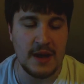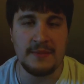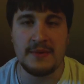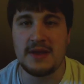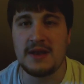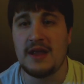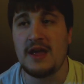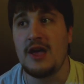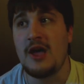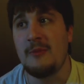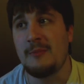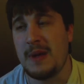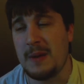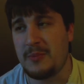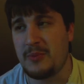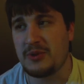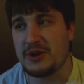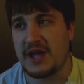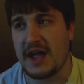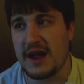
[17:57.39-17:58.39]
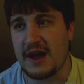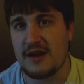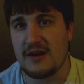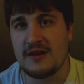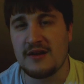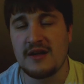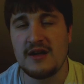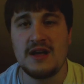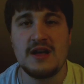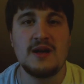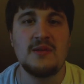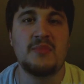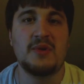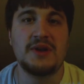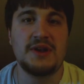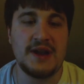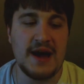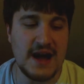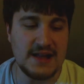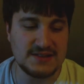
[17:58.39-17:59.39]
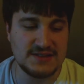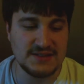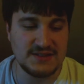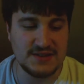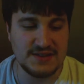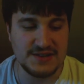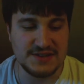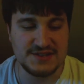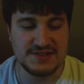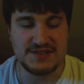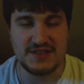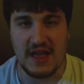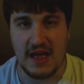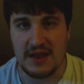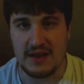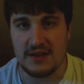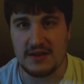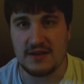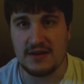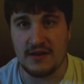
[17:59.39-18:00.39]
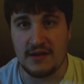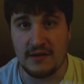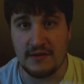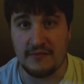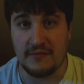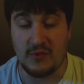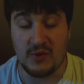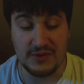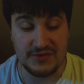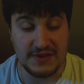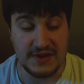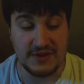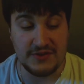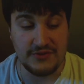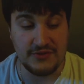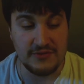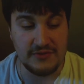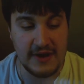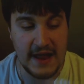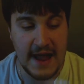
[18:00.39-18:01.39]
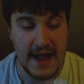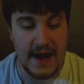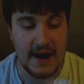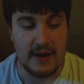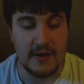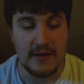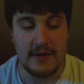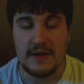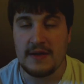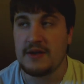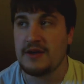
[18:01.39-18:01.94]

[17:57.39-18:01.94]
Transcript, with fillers: I mean, people cared, but not to the extent of what they do now.